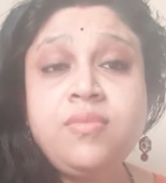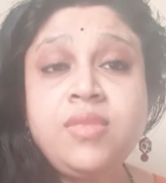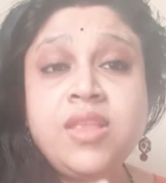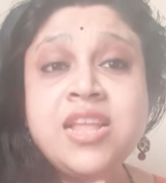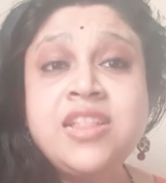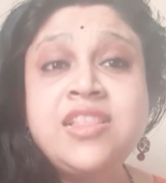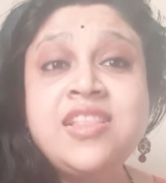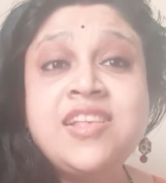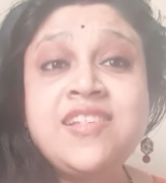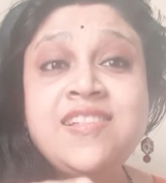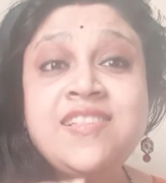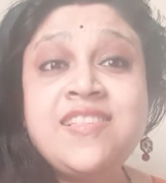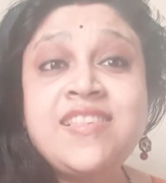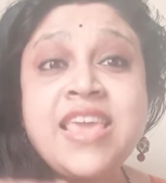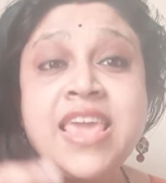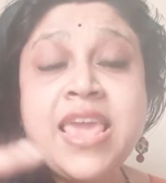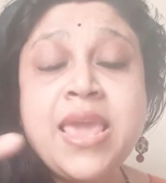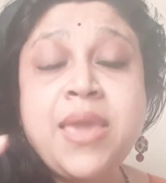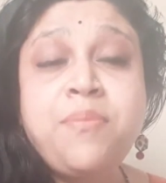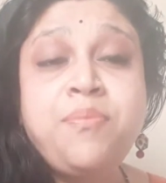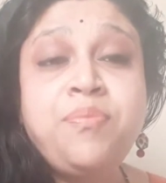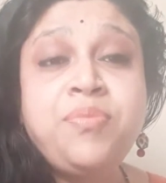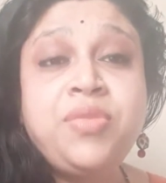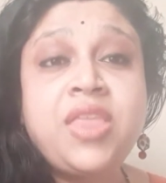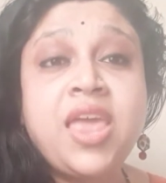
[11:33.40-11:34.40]
The
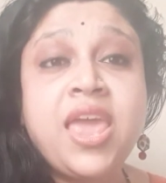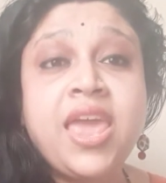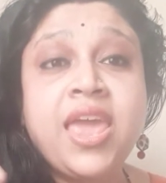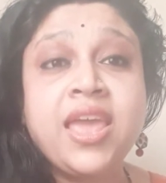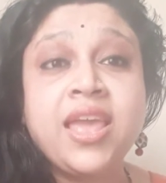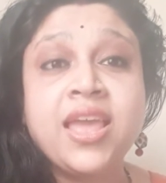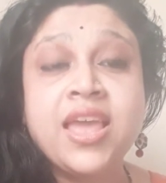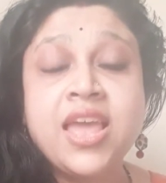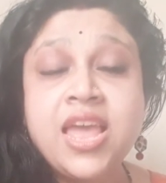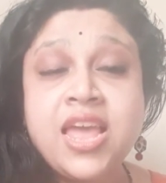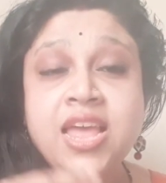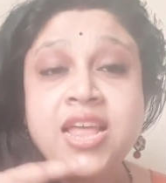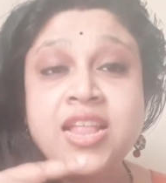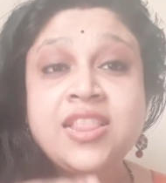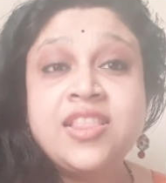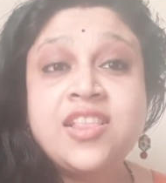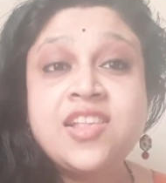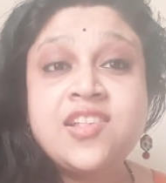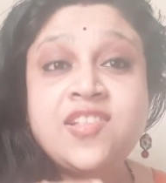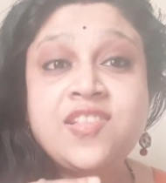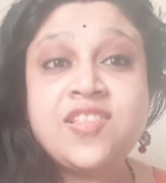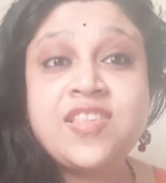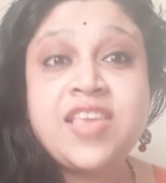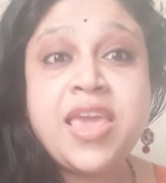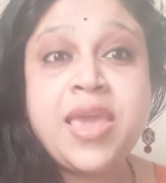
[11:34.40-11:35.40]
same thing, the
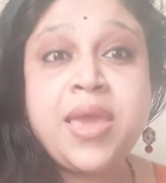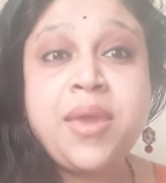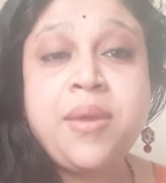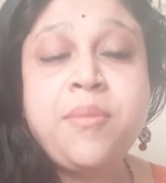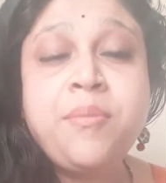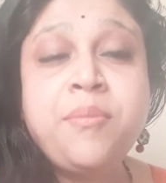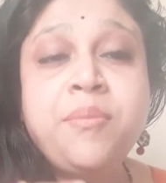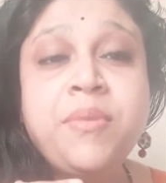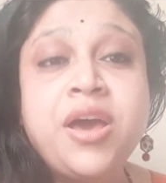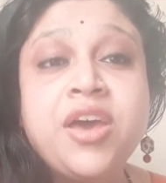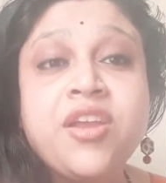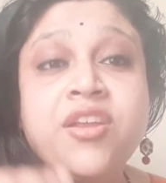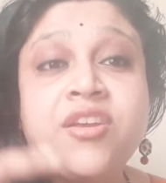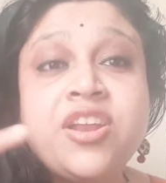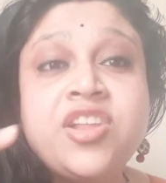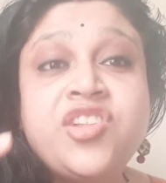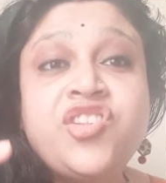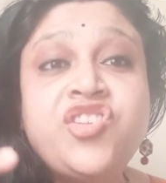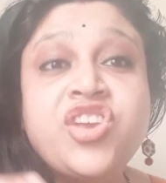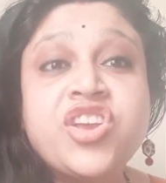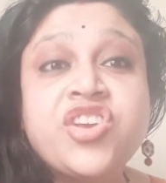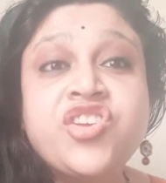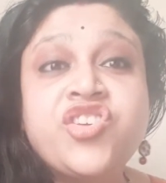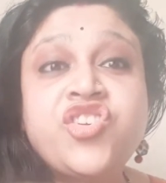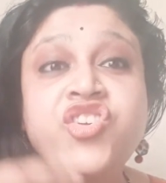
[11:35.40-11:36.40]
same
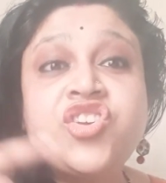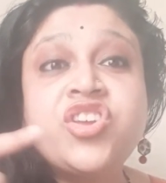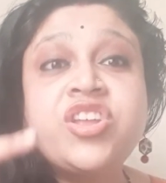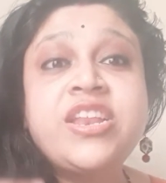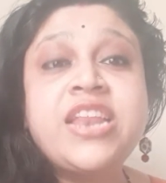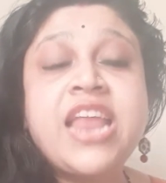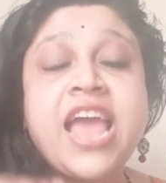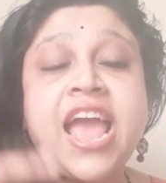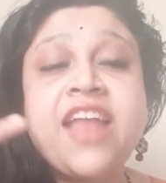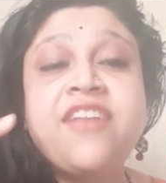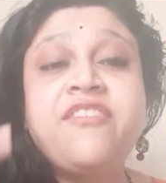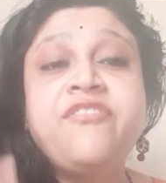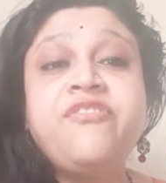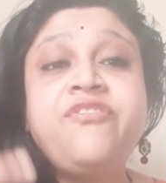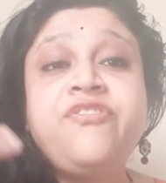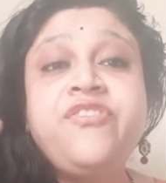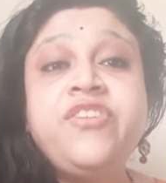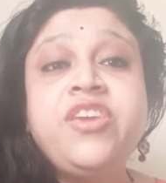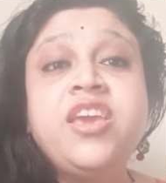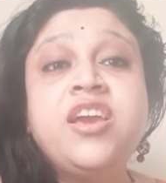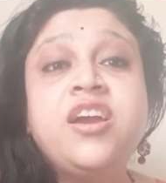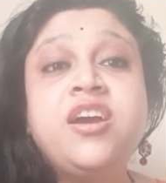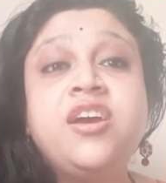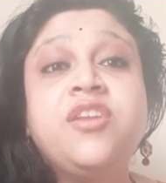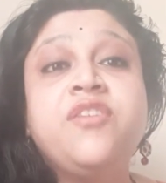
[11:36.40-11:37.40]
rejection and
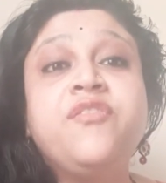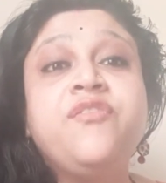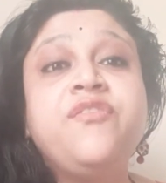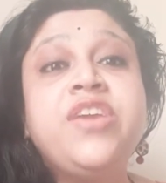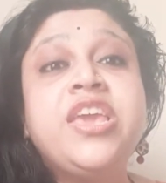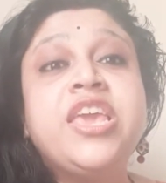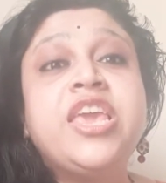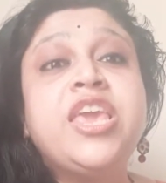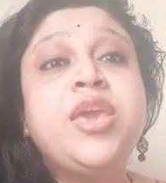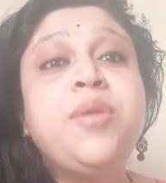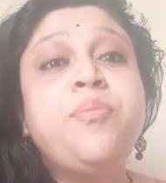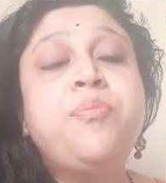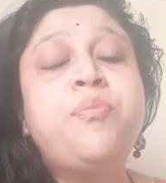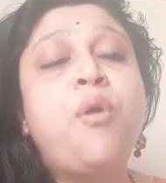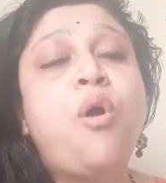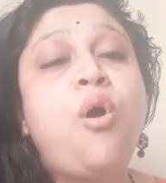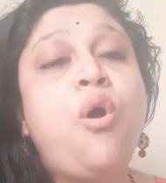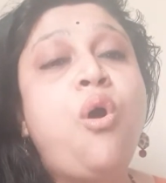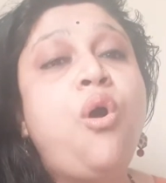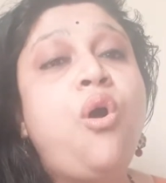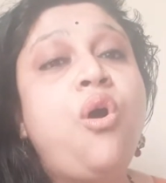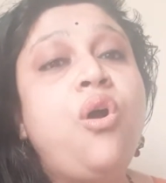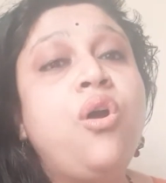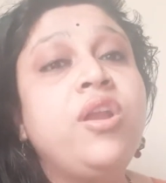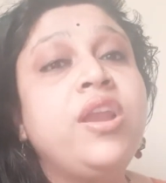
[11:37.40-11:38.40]
fear we keep
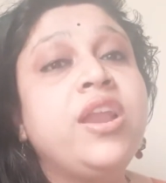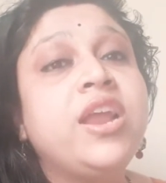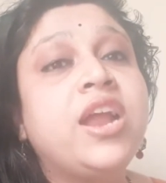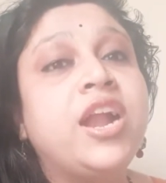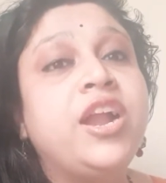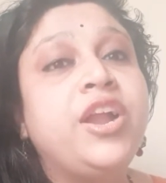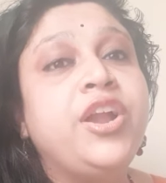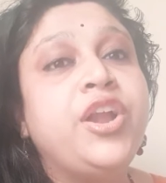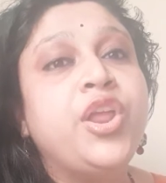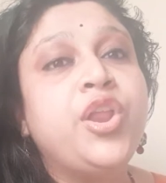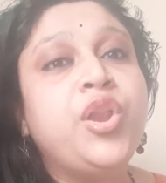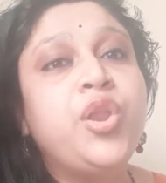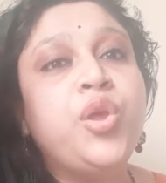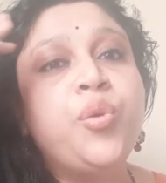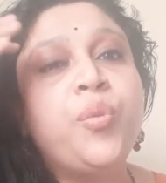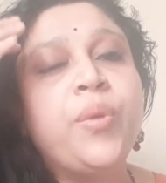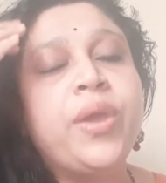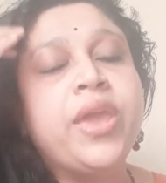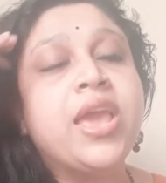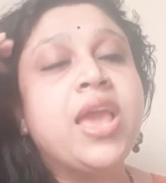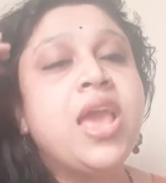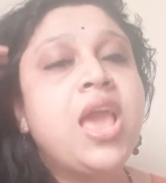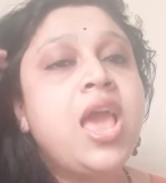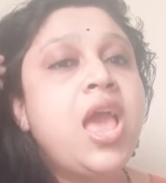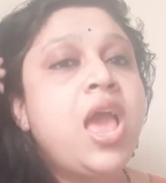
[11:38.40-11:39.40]
on
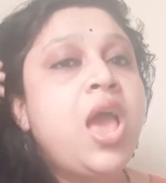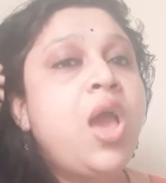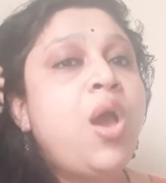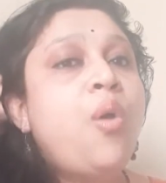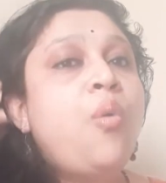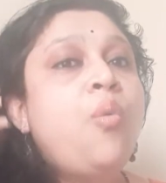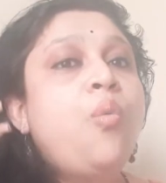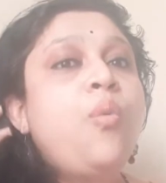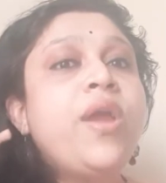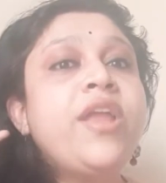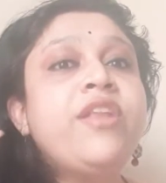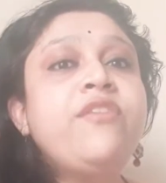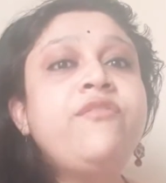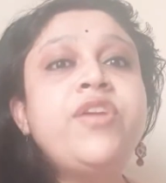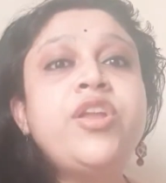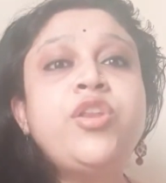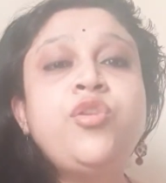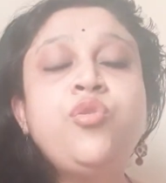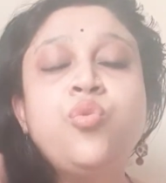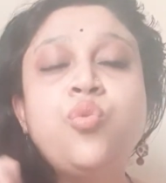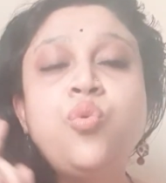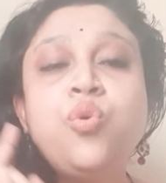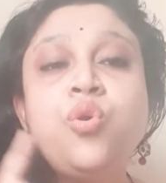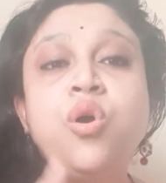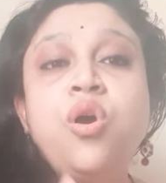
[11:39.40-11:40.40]
continuing. When we
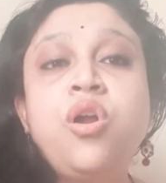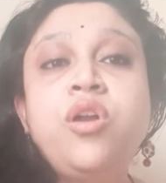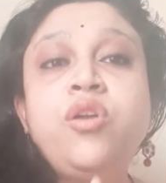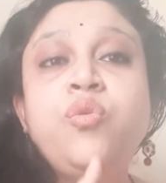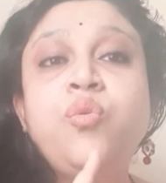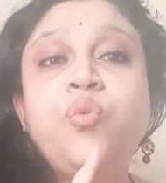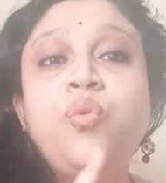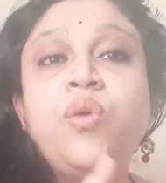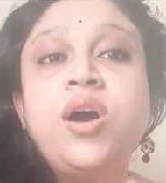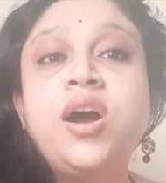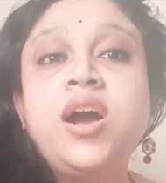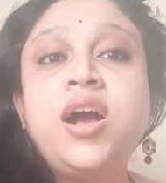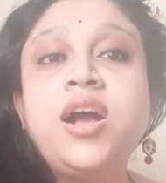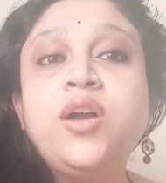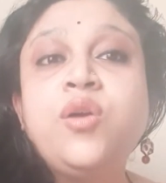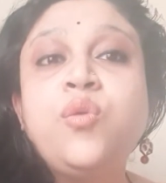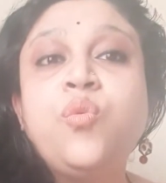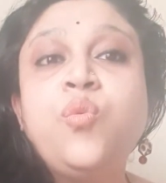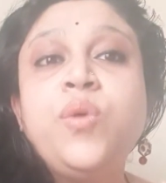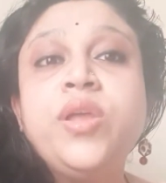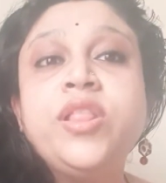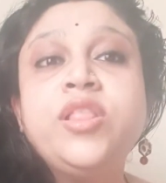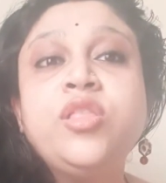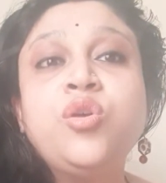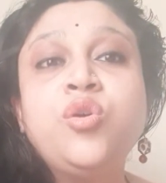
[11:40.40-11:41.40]
do not work
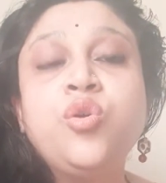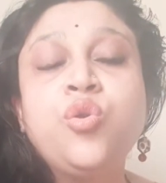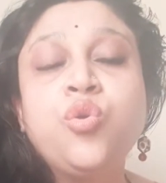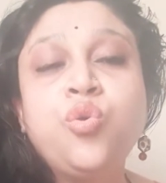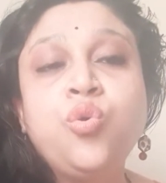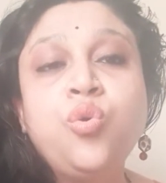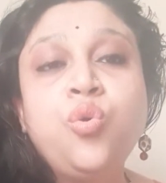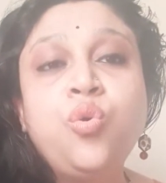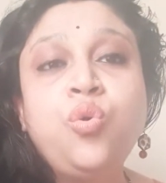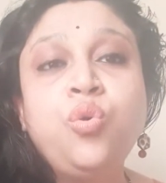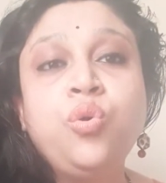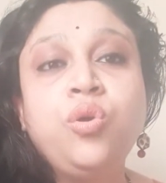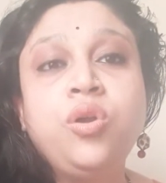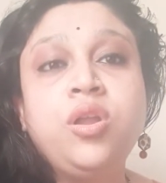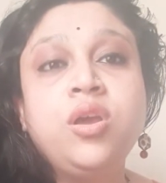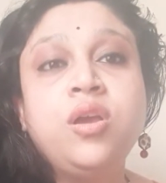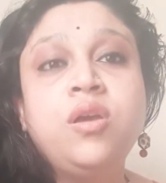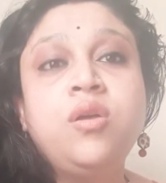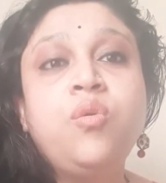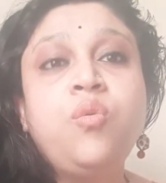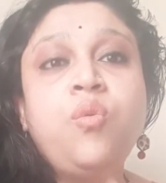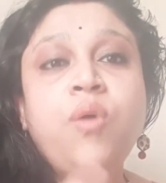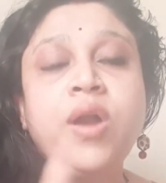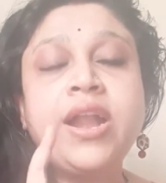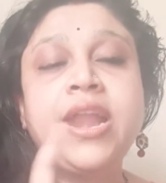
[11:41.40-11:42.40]
with the root,
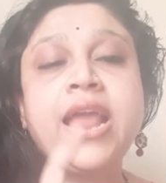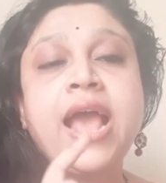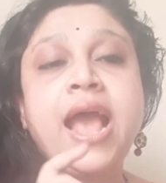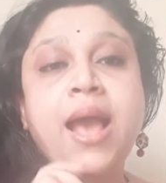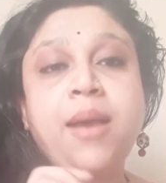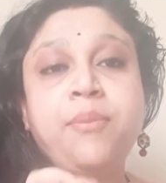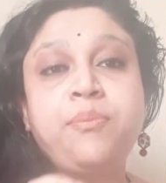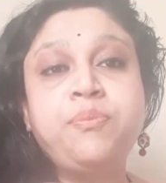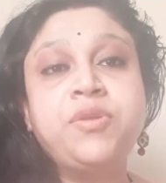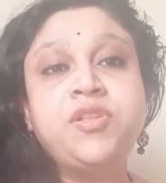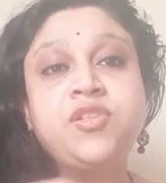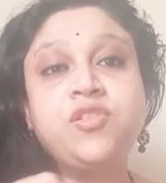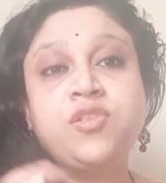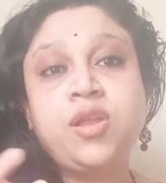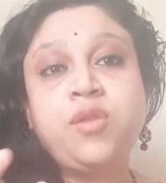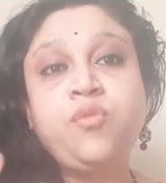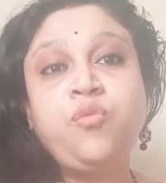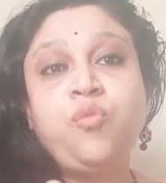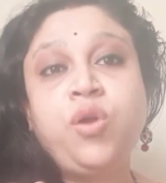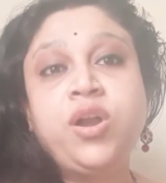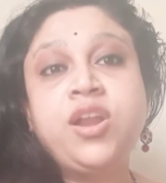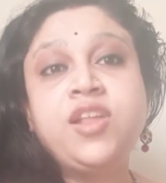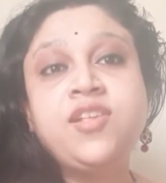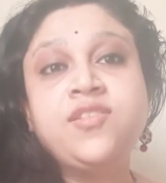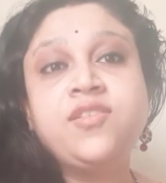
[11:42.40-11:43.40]
what happens and
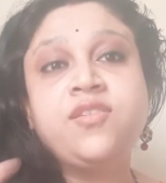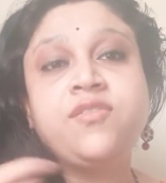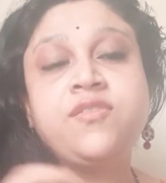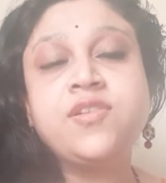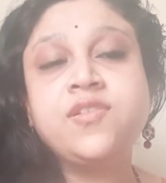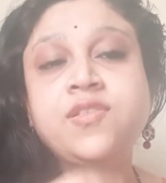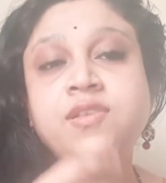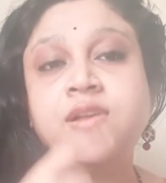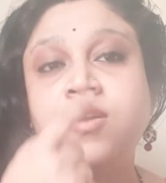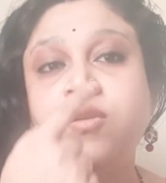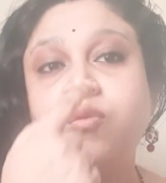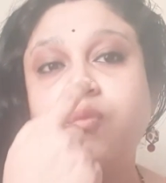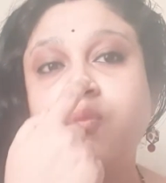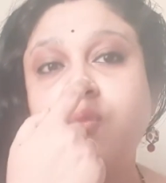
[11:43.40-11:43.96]
what is the result?